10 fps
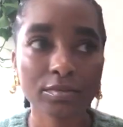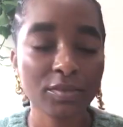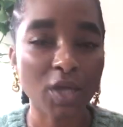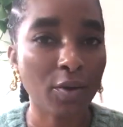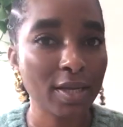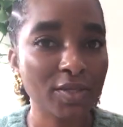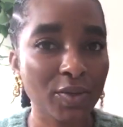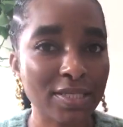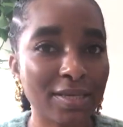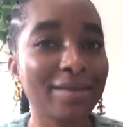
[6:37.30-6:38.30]
Don't get it
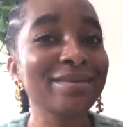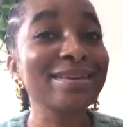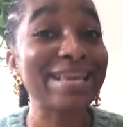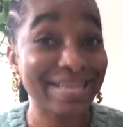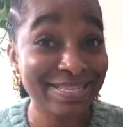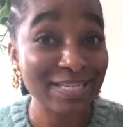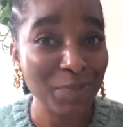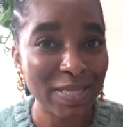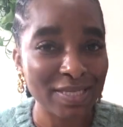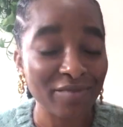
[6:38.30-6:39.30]
twisted. It is
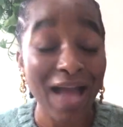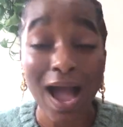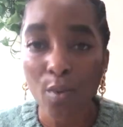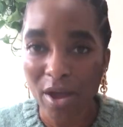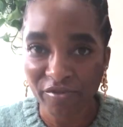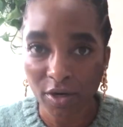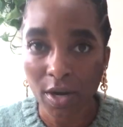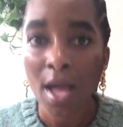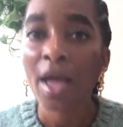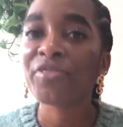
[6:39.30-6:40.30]
expensive. However,
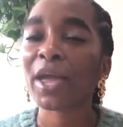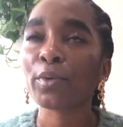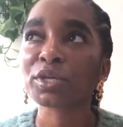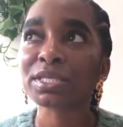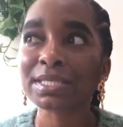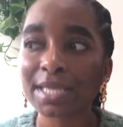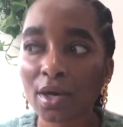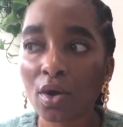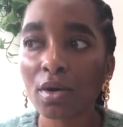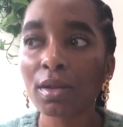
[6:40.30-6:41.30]
they were
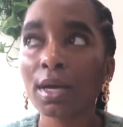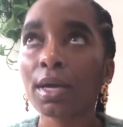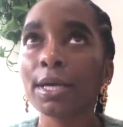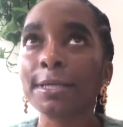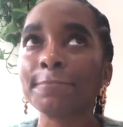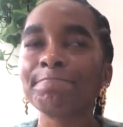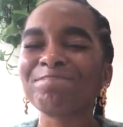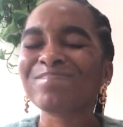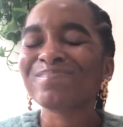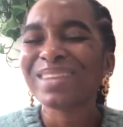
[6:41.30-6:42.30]
still
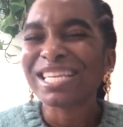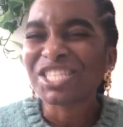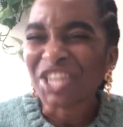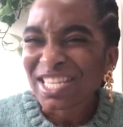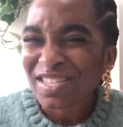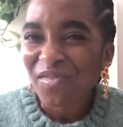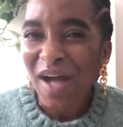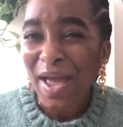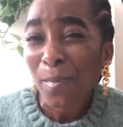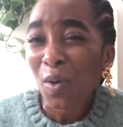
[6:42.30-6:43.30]

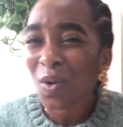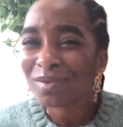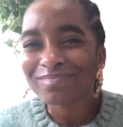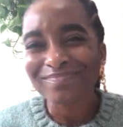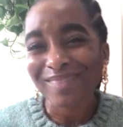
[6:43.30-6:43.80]
justifiable.